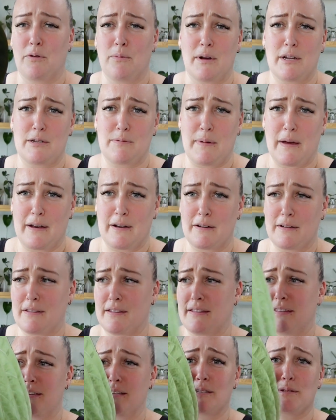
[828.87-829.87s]
much better
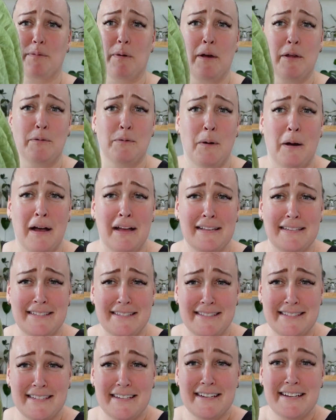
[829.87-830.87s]
than this one
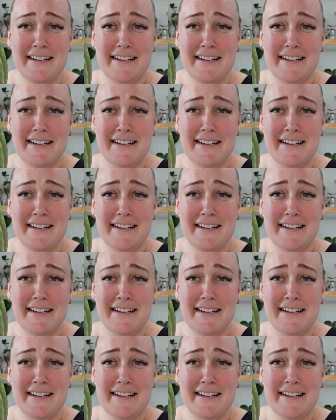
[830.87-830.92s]
was.